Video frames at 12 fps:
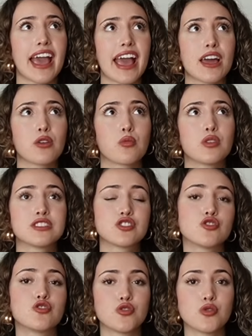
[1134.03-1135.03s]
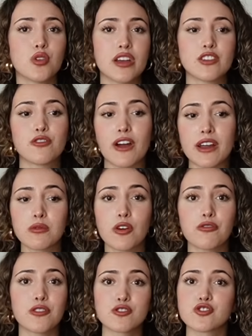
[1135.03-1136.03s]
And once you do and you find
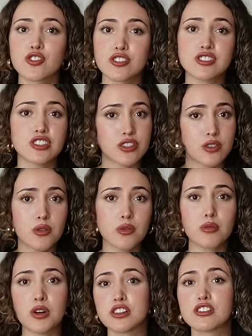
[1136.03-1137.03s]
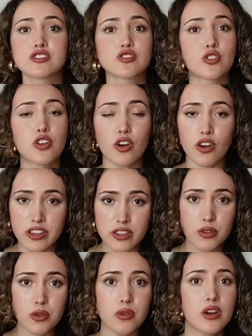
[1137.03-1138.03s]
what feels good to you, what looks good on
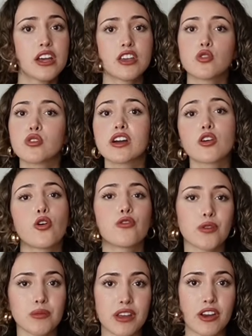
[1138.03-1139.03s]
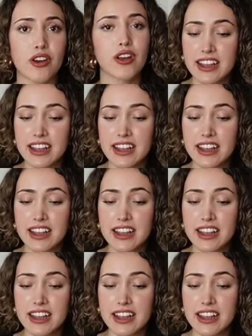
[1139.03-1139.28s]
you, you can go from there.